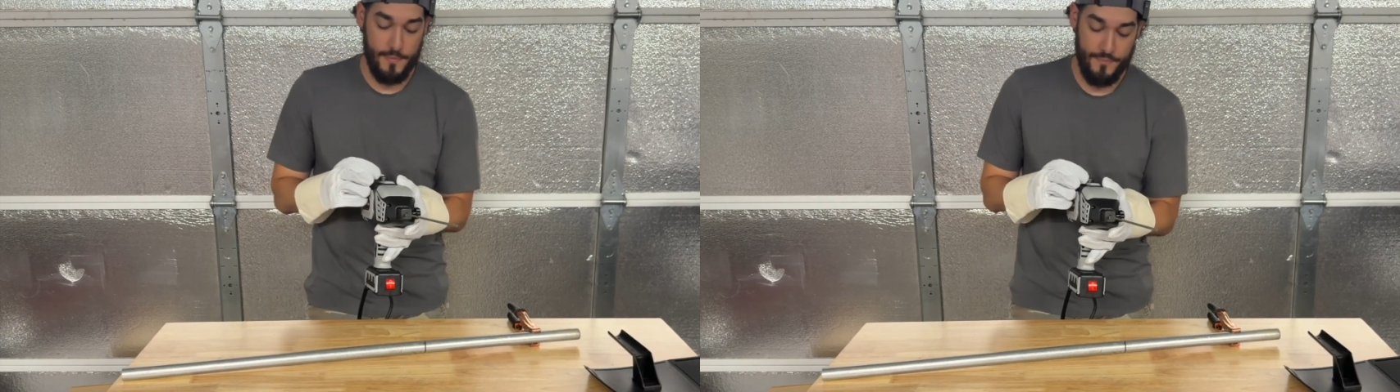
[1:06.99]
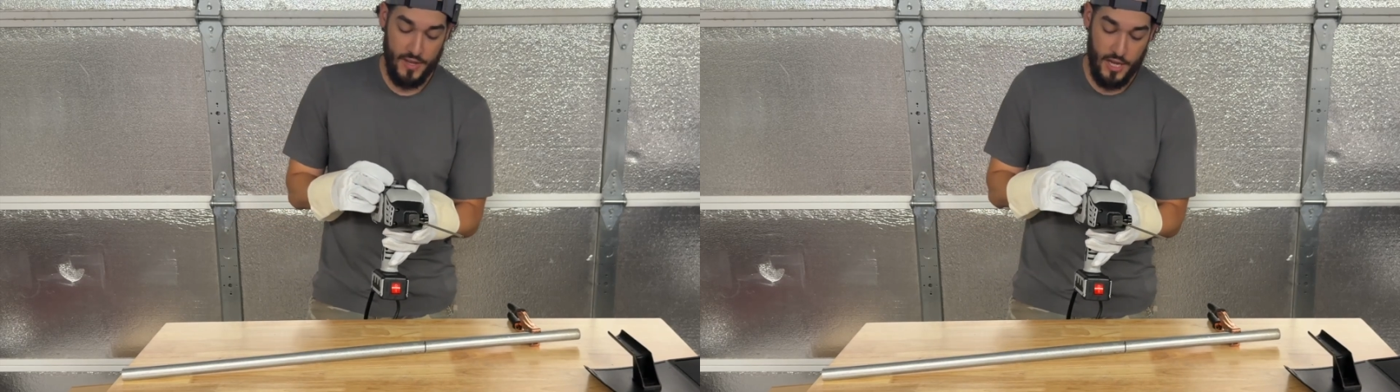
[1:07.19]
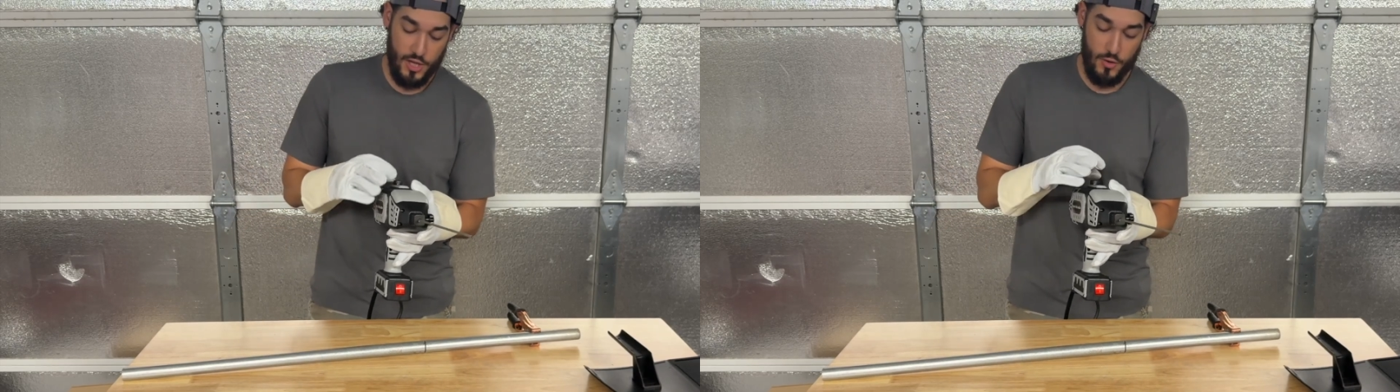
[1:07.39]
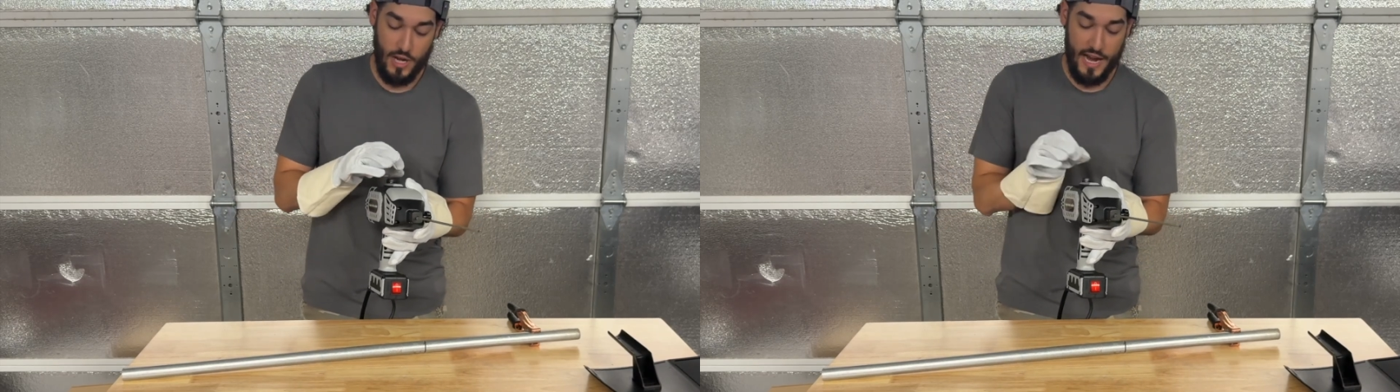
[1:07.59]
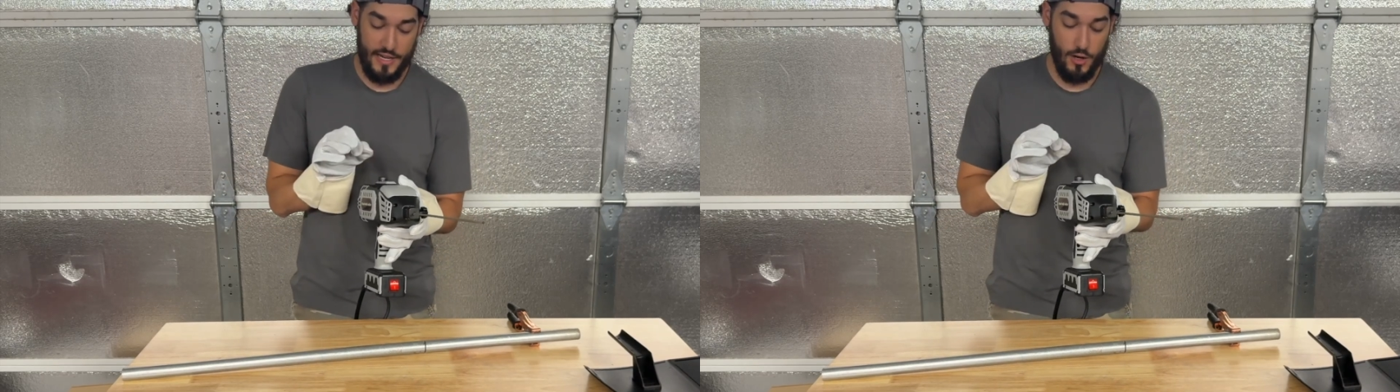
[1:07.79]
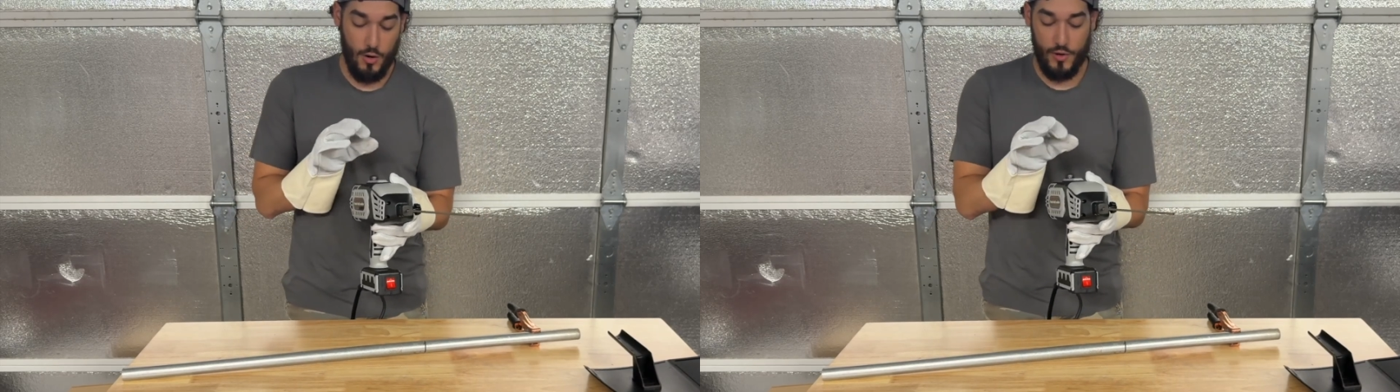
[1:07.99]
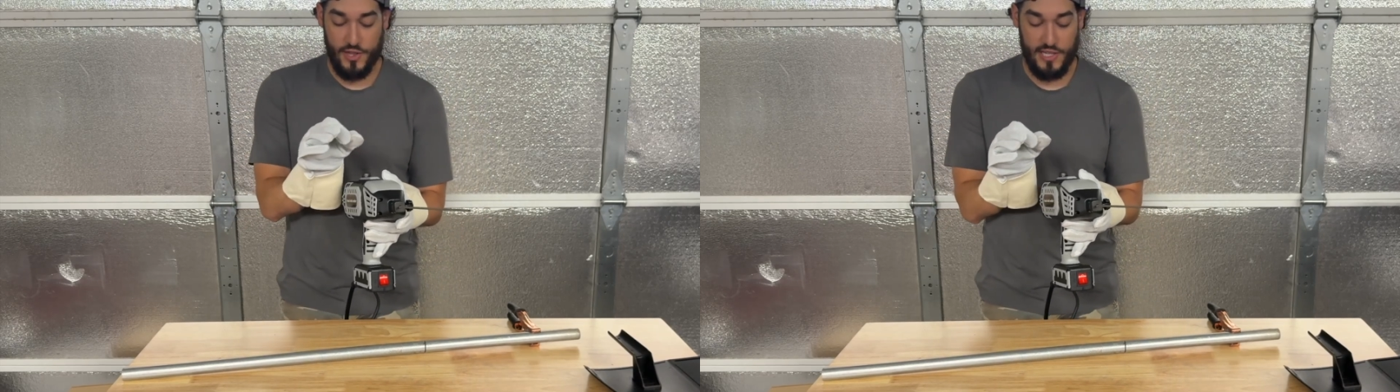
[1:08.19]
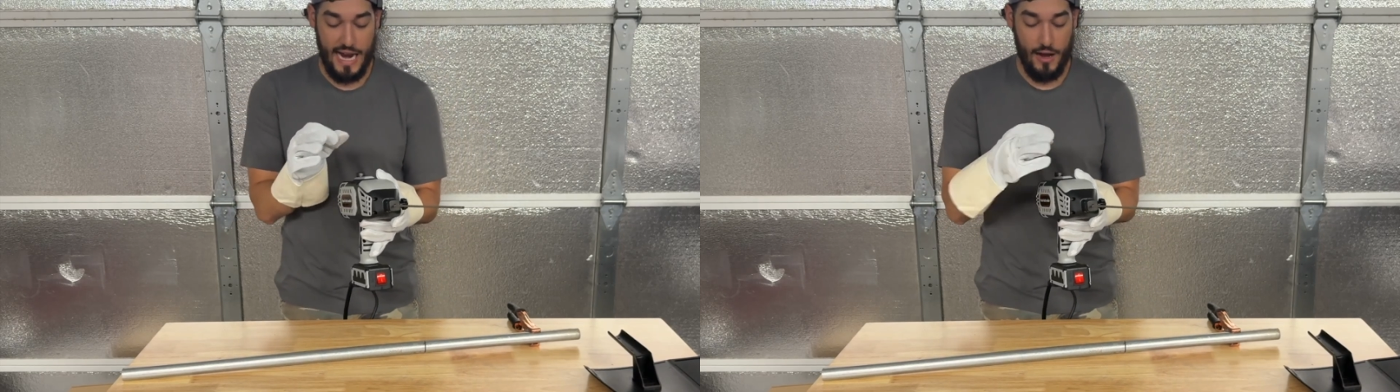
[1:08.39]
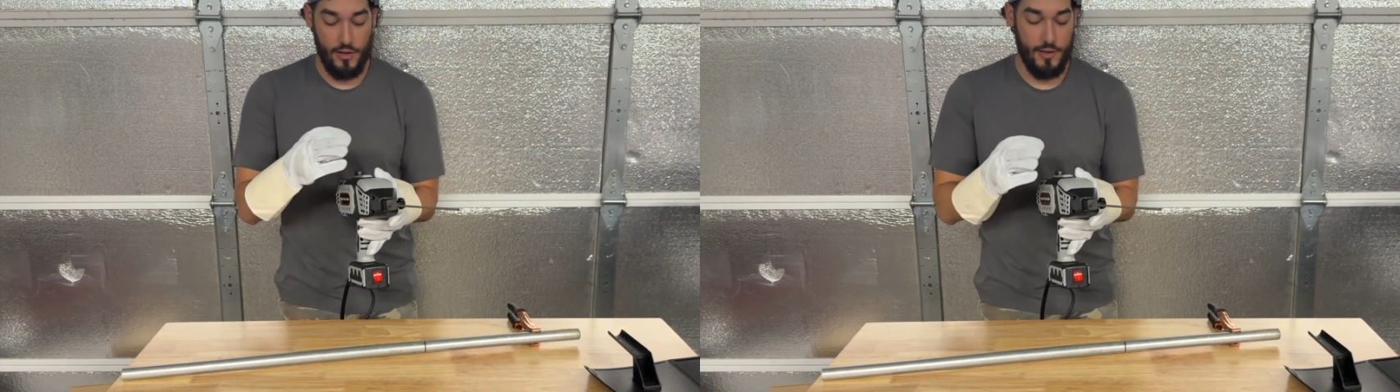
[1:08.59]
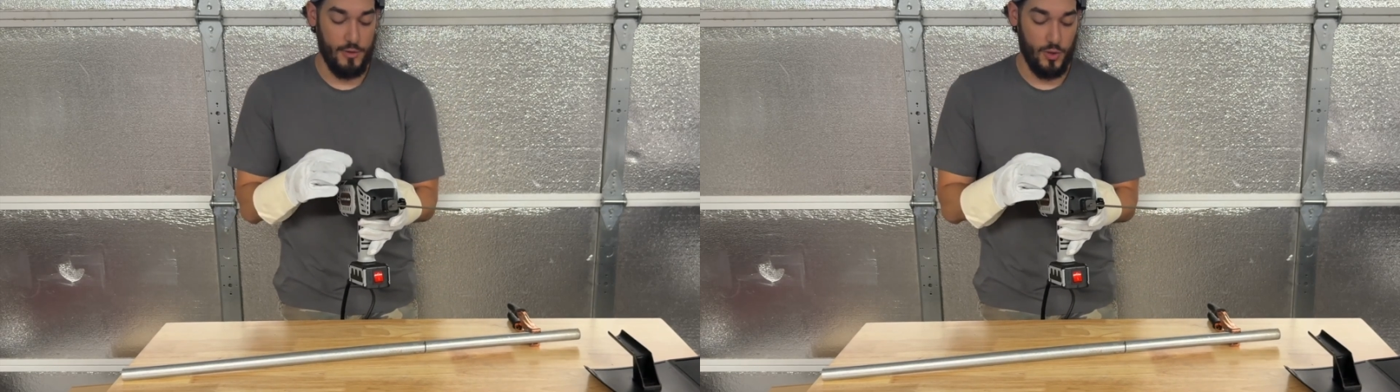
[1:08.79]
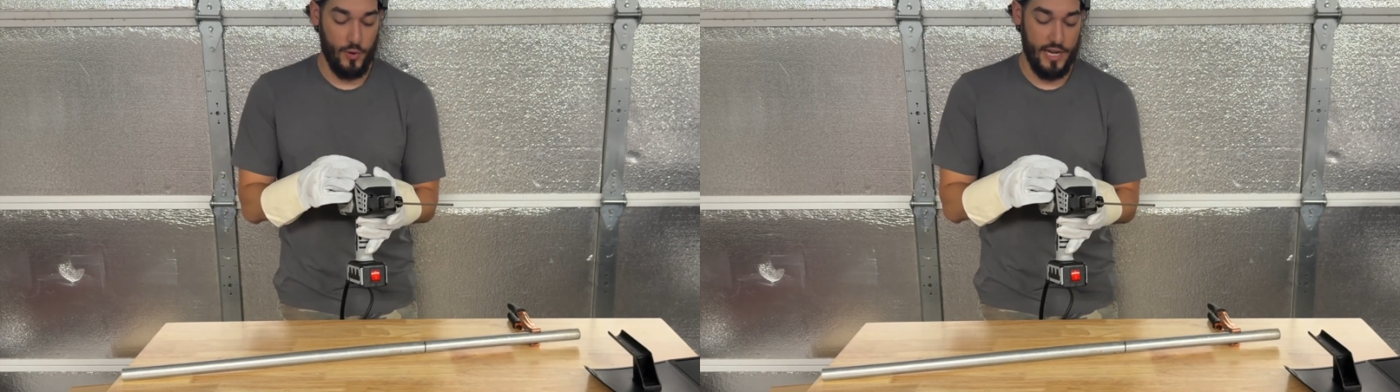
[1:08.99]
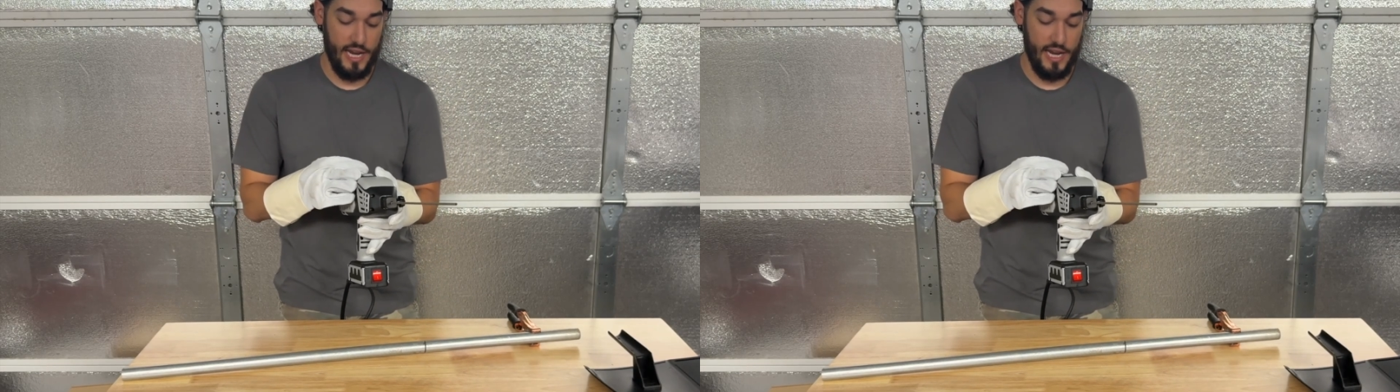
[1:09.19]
You can kind of go with the dial in between